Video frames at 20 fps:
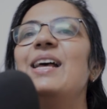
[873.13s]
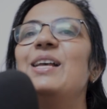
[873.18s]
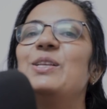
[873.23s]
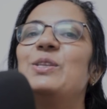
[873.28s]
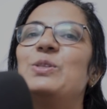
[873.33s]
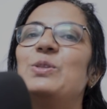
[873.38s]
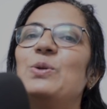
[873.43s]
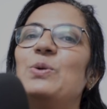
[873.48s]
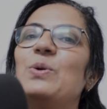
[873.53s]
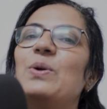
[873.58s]

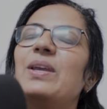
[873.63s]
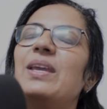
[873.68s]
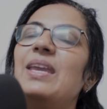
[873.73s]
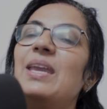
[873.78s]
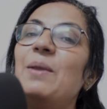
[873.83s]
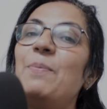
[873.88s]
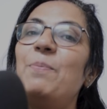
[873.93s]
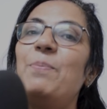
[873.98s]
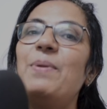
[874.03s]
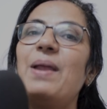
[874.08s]
So
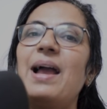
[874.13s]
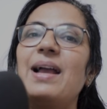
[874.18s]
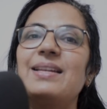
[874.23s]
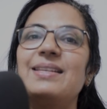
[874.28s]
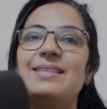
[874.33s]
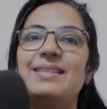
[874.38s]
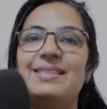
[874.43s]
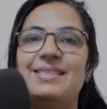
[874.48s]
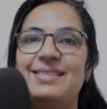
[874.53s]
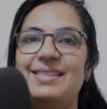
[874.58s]
keep
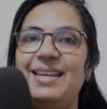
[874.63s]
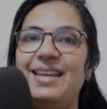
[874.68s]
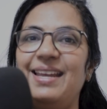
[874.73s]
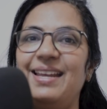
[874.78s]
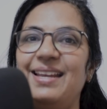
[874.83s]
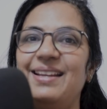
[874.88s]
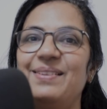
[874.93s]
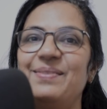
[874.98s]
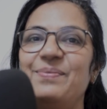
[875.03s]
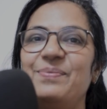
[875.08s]
practicing.
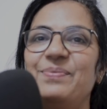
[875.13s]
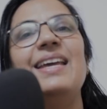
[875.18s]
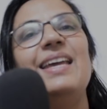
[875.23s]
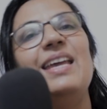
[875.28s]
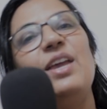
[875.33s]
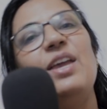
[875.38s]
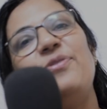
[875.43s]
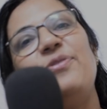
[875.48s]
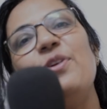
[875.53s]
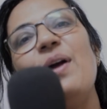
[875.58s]

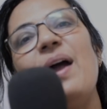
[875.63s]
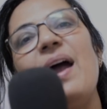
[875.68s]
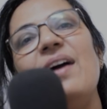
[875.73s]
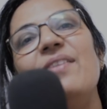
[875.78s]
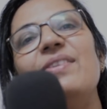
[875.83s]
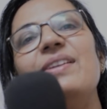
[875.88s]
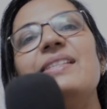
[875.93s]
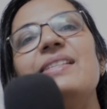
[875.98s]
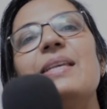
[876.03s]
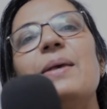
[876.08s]
If you
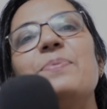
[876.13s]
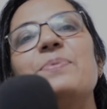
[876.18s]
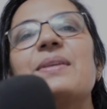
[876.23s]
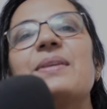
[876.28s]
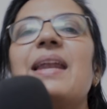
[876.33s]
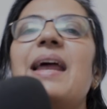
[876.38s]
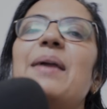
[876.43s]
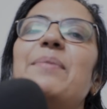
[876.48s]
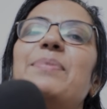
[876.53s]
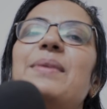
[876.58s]
haven't
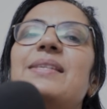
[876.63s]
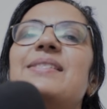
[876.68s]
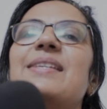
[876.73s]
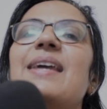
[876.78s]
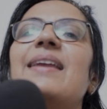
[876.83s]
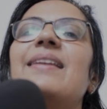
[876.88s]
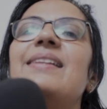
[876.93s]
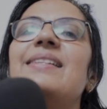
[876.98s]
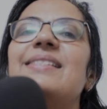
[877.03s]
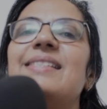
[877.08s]
subscribed the
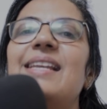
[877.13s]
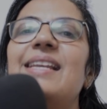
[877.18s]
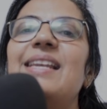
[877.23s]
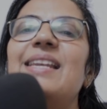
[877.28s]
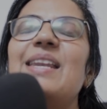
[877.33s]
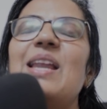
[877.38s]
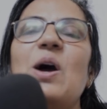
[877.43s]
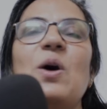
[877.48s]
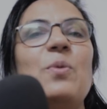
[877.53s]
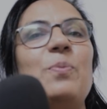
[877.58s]
channel till
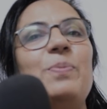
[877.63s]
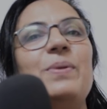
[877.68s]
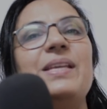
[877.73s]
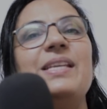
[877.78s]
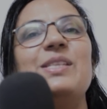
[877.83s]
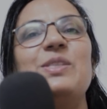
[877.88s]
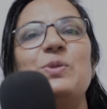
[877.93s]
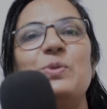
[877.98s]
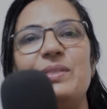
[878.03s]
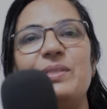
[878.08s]
now,
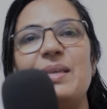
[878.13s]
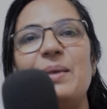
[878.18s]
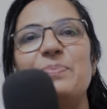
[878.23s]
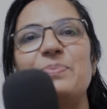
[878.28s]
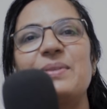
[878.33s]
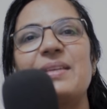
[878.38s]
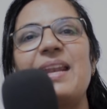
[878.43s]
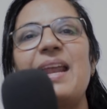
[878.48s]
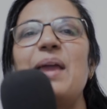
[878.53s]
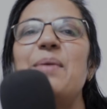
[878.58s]
please do
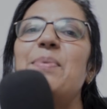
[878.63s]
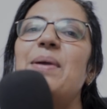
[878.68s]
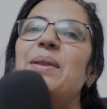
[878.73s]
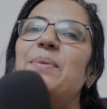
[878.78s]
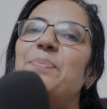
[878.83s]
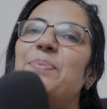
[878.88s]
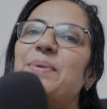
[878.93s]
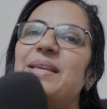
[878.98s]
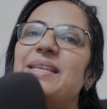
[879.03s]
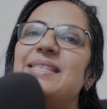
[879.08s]
subscribe
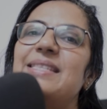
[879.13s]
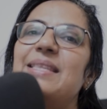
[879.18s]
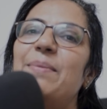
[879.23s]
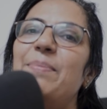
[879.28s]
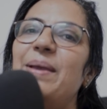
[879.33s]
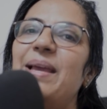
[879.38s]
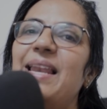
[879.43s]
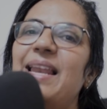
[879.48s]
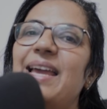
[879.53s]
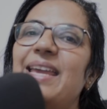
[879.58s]
and press the
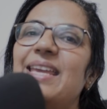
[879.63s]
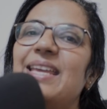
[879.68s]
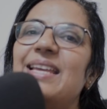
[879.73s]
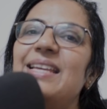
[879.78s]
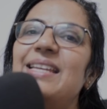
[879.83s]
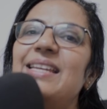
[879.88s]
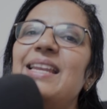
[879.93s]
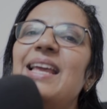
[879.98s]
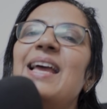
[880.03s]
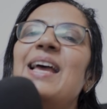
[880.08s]
bell
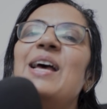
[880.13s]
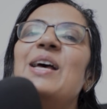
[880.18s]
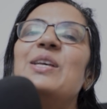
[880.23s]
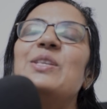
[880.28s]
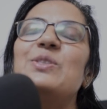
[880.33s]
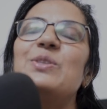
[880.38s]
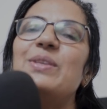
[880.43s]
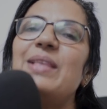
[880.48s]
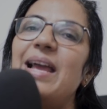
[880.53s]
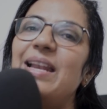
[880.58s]
icon
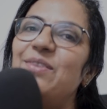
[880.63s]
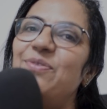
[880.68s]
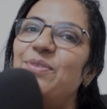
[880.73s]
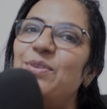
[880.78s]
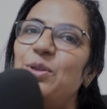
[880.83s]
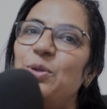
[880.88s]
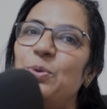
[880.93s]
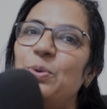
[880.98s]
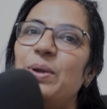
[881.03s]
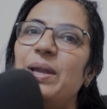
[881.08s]
so that
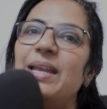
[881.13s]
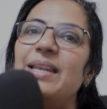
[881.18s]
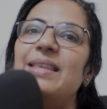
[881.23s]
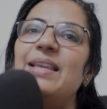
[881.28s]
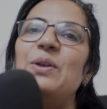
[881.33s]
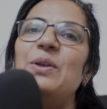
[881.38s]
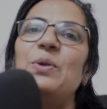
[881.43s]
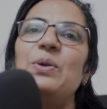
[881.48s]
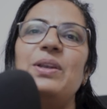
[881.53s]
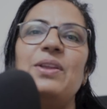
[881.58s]
you get
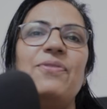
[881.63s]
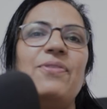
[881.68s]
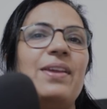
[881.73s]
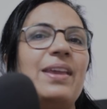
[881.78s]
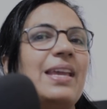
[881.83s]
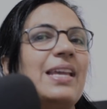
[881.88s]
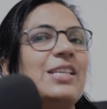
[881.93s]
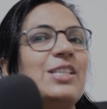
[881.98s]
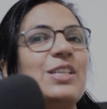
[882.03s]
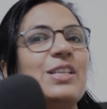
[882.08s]
the
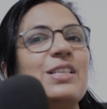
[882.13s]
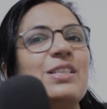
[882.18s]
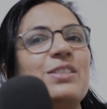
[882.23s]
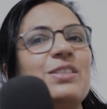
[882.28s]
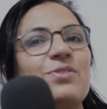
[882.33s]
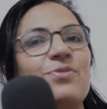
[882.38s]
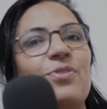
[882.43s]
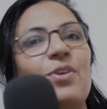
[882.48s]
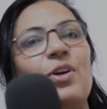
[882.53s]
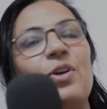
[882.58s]

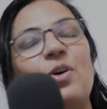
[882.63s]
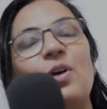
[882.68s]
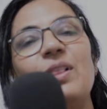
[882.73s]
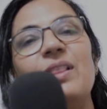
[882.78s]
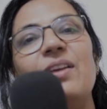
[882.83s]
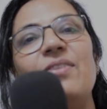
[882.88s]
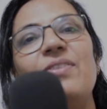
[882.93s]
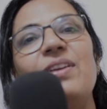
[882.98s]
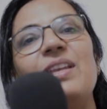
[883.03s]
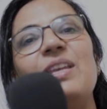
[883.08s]
notifications for all
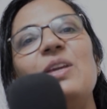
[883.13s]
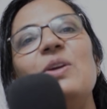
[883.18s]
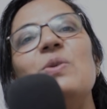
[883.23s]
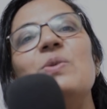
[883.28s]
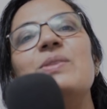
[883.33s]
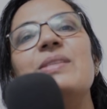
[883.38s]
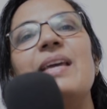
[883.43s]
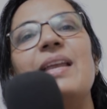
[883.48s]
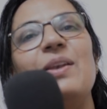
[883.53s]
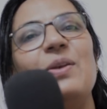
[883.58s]
the
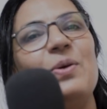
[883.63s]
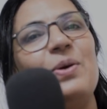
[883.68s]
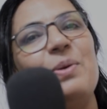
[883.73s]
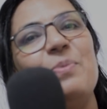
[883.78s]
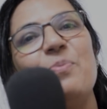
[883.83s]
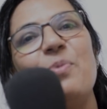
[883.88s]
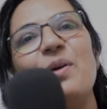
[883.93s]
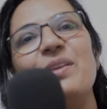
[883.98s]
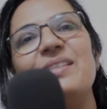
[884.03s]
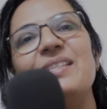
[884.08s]
videos and no
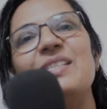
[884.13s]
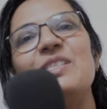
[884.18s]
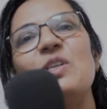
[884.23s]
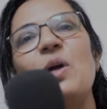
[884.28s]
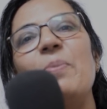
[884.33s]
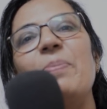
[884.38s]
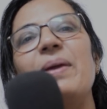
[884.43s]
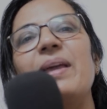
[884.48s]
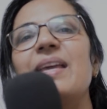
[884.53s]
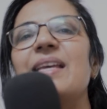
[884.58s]
important
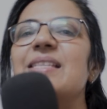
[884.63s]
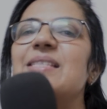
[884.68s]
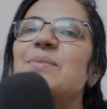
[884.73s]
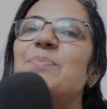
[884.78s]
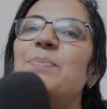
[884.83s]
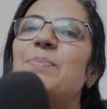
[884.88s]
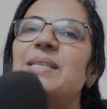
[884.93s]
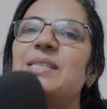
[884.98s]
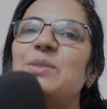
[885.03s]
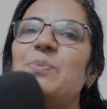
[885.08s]
topic is
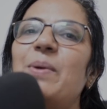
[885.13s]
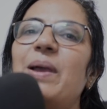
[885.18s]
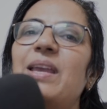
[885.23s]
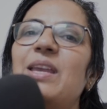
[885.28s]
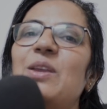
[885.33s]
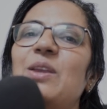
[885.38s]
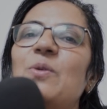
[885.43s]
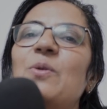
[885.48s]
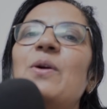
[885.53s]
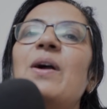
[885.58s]
missed by
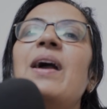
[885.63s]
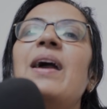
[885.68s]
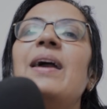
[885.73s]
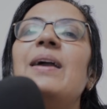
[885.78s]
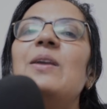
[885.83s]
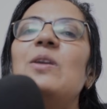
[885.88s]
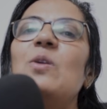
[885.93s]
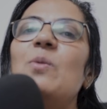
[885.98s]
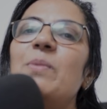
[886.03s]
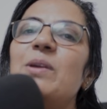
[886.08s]
you.
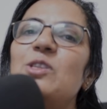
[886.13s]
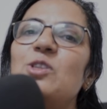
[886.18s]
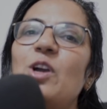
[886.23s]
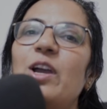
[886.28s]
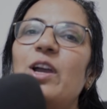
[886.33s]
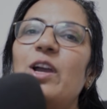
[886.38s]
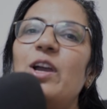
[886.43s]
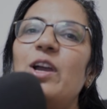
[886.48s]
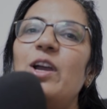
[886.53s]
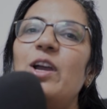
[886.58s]
You may
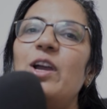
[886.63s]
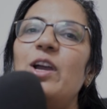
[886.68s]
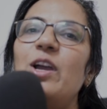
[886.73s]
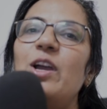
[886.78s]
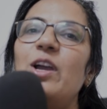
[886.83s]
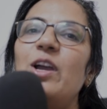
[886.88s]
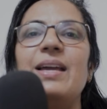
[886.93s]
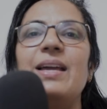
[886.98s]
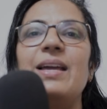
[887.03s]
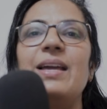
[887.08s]
join us
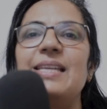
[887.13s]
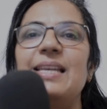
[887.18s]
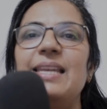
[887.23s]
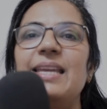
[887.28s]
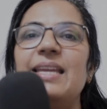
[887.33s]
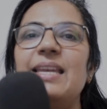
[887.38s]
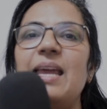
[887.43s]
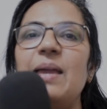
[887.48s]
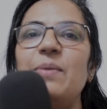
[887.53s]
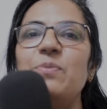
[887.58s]
on our
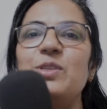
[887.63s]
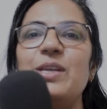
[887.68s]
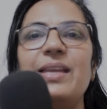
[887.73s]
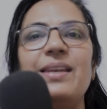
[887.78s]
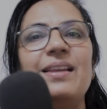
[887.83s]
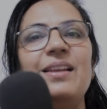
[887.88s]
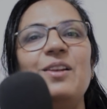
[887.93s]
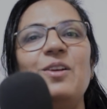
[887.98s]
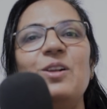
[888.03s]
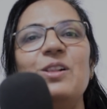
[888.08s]
Telegram
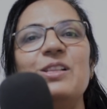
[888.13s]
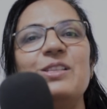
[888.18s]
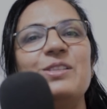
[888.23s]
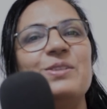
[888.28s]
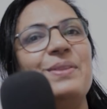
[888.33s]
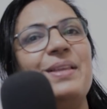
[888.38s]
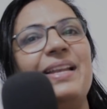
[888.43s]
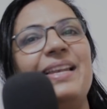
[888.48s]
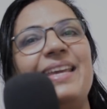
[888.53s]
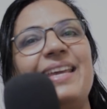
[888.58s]
channel also.
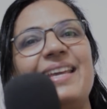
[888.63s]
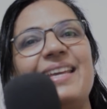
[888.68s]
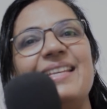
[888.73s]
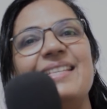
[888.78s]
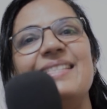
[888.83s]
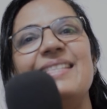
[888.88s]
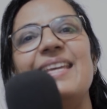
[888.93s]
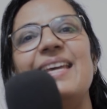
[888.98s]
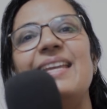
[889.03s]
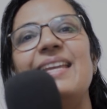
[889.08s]
The link
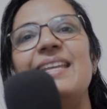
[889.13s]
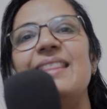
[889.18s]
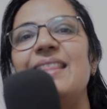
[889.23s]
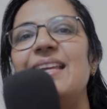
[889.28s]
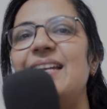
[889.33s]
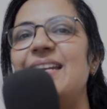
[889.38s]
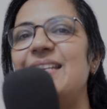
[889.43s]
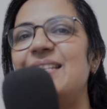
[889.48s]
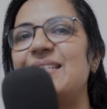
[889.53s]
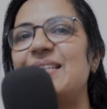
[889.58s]
is there in
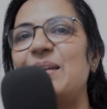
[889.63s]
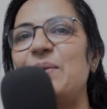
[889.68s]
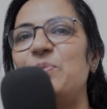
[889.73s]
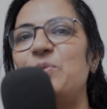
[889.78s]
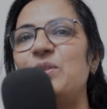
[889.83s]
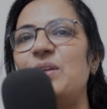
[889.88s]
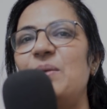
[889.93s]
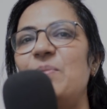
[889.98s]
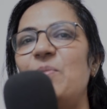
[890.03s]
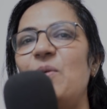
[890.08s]
the
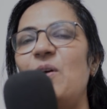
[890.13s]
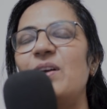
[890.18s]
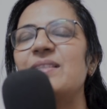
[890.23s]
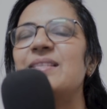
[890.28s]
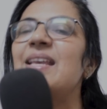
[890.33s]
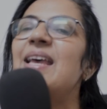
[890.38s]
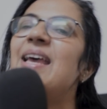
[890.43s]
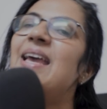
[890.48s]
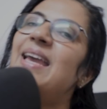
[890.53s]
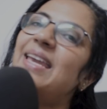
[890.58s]
description box.
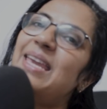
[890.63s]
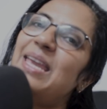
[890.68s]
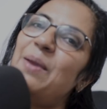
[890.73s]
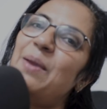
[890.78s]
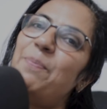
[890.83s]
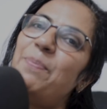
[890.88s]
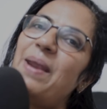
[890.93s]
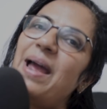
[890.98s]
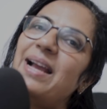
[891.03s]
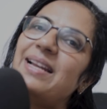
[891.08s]

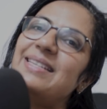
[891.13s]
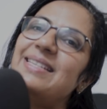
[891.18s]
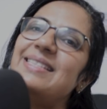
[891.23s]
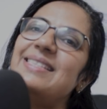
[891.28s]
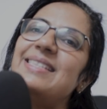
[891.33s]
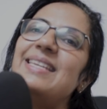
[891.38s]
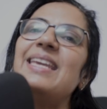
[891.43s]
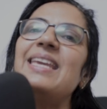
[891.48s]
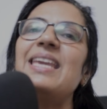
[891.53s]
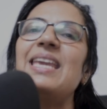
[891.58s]
Keep
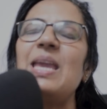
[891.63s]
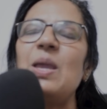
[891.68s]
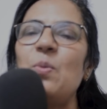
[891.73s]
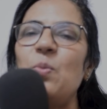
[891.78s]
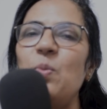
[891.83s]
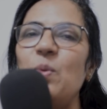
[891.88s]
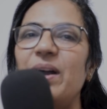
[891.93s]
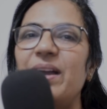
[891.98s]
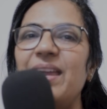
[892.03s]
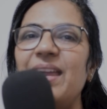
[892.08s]
practicing, keep
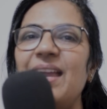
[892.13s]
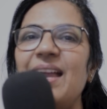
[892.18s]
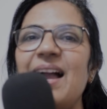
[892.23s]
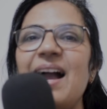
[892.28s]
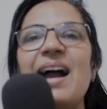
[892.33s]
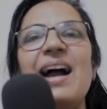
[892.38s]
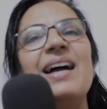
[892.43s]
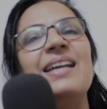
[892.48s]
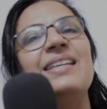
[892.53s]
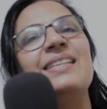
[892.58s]
working
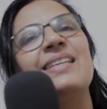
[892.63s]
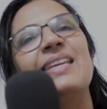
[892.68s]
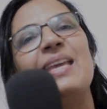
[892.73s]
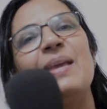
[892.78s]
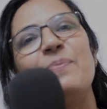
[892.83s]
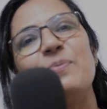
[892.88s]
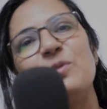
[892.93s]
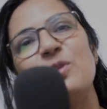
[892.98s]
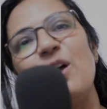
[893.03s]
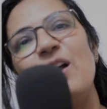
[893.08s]
hard,
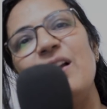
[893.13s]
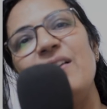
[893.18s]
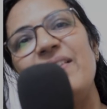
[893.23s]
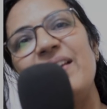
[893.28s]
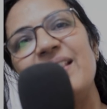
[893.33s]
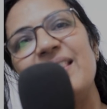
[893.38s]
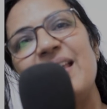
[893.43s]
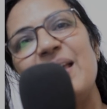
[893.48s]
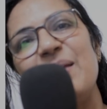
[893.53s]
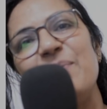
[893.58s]
keep
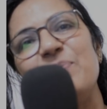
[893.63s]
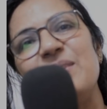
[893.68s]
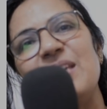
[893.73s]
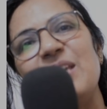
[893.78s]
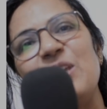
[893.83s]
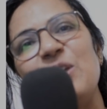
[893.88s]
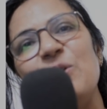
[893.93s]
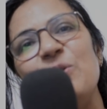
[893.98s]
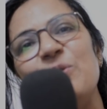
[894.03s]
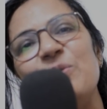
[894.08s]
solving the
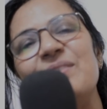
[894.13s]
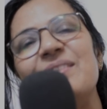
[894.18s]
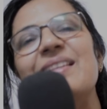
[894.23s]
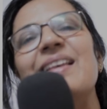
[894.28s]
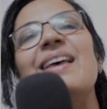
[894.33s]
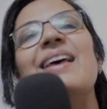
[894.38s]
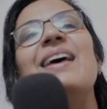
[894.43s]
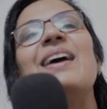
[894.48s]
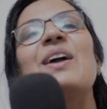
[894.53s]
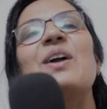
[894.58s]
MCQs.
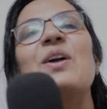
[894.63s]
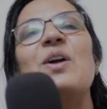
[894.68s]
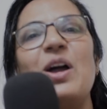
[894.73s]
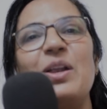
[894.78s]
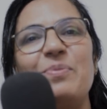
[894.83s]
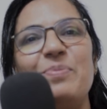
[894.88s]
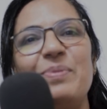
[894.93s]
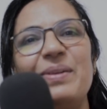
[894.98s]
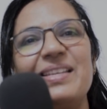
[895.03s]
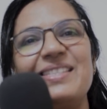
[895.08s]

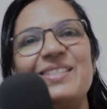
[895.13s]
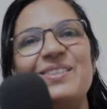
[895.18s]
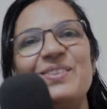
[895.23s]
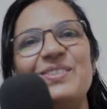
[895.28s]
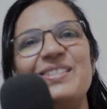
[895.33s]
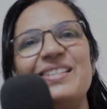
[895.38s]
God bless you,